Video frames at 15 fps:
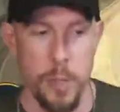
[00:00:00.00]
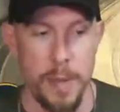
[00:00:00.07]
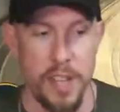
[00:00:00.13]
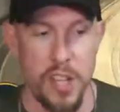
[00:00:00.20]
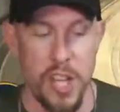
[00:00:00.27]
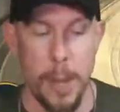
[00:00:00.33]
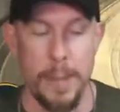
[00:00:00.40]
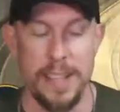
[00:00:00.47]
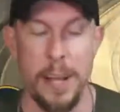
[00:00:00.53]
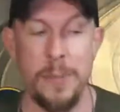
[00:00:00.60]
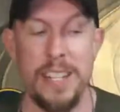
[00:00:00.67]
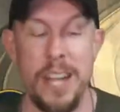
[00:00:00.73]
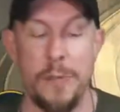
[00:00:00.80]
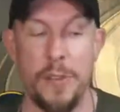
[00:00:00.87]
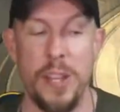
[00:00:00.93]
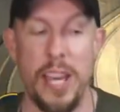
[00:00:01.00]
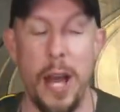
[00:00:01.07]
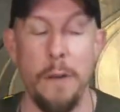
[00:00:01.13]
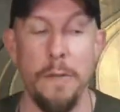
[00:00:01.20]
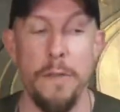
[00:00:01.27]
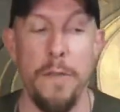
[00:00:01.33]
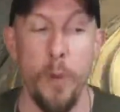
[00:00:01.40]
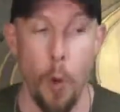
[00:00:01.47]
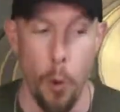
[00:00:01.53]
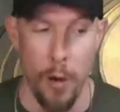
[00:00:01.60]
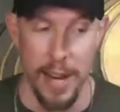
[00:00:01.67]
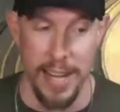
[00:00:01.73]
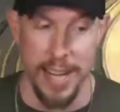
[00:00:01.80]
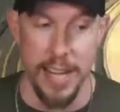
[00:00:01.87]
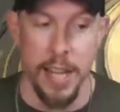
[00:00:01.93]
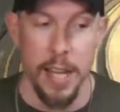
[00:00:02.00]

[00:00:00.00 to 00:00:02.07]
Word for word: be the champions I would definitely avoid